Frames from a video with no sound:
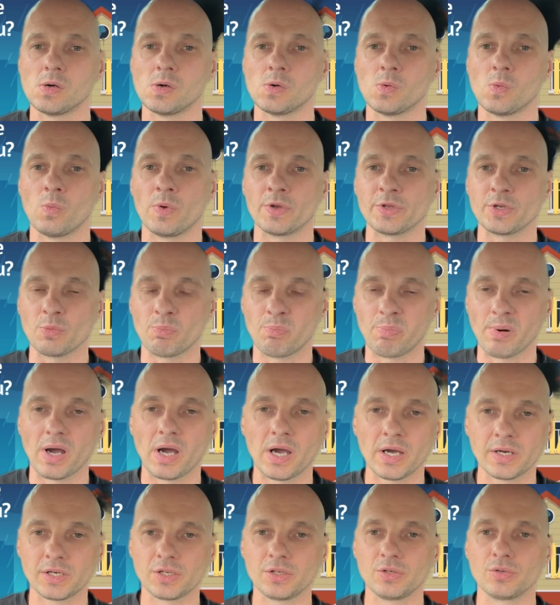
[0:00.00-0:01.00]
When you're
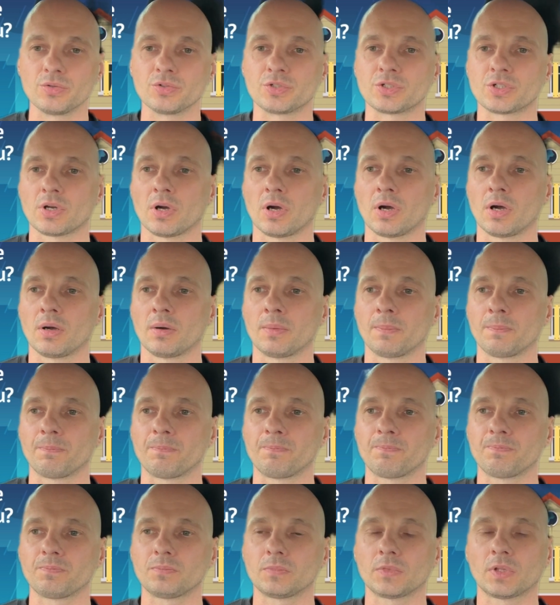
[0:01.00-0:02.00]
buying a used car,
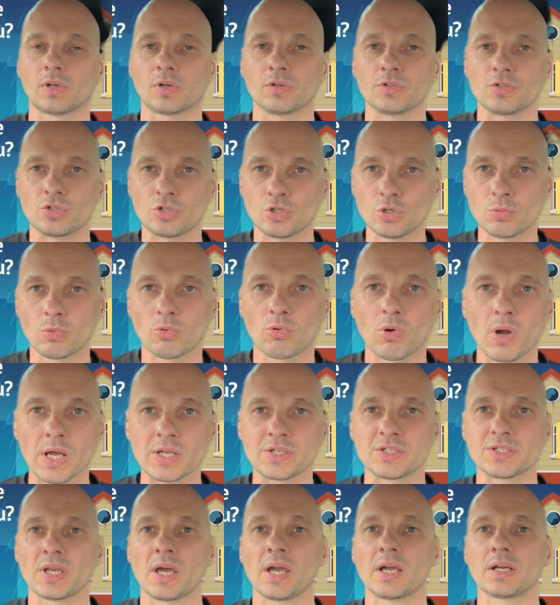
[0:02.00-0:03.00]
Consumer
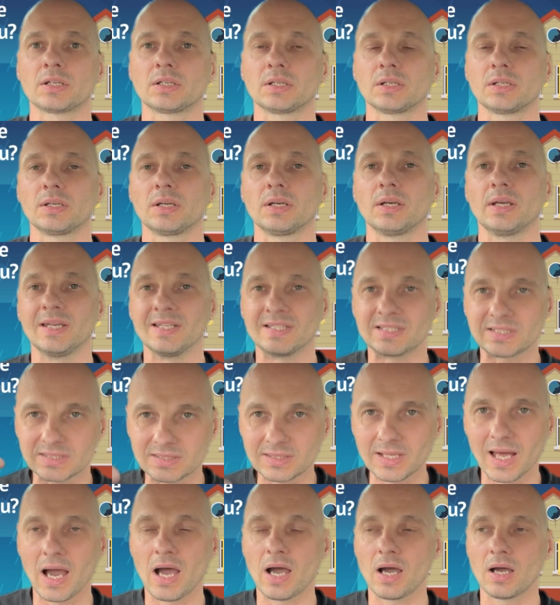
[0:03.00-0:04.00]
Rights Act, it's
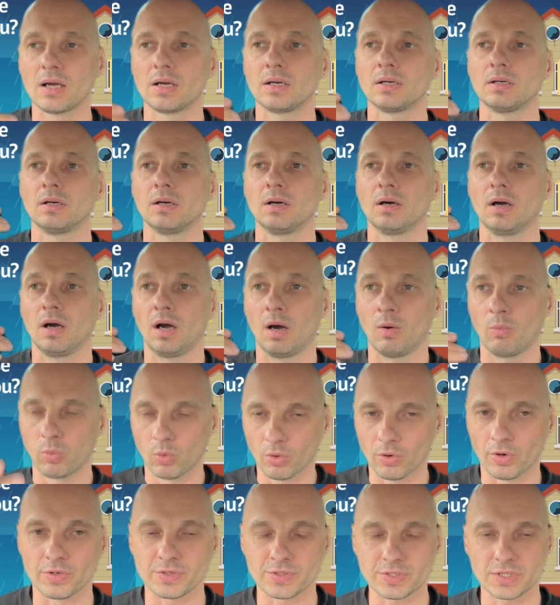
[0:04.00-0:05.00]
not a
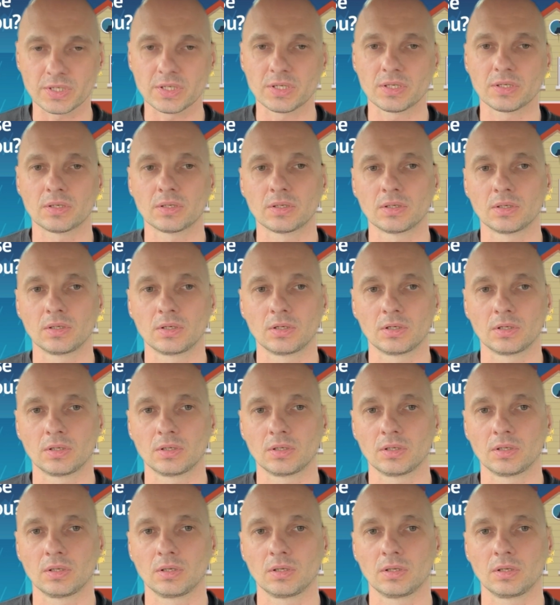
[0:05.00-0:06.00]
warranty.
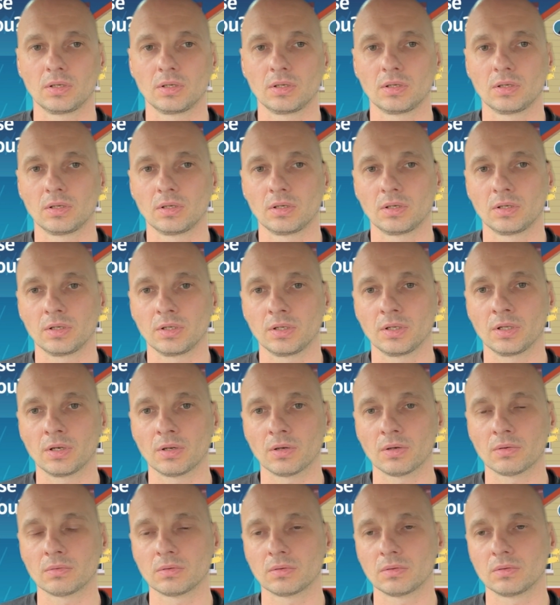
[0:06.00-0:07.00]
You
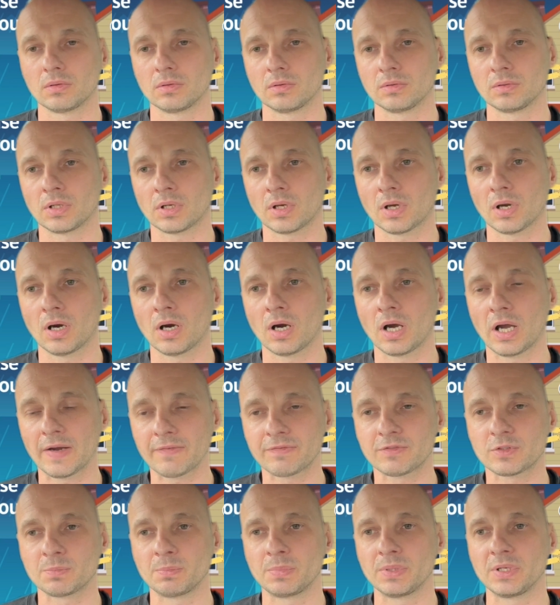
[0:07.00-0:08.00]
know, the car have
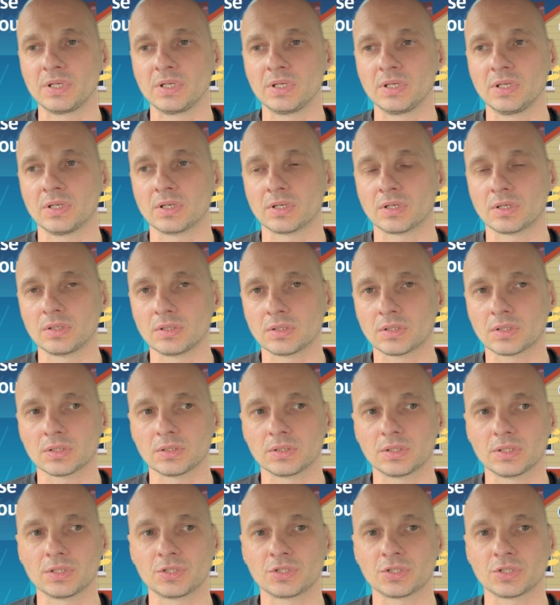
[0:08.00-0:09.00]
to be in a good
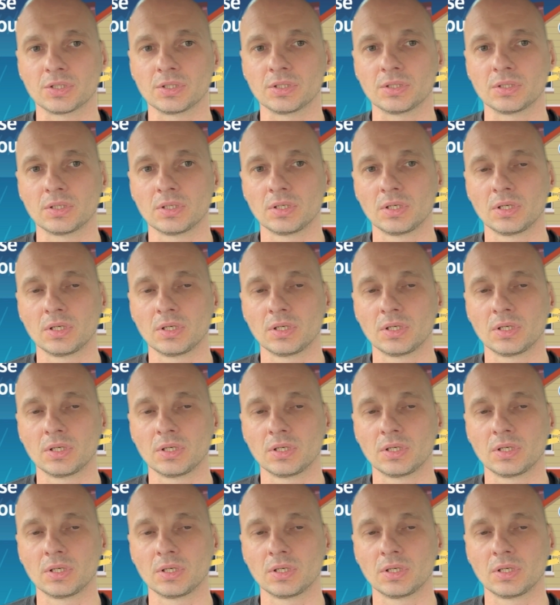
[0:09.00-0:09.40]
condition,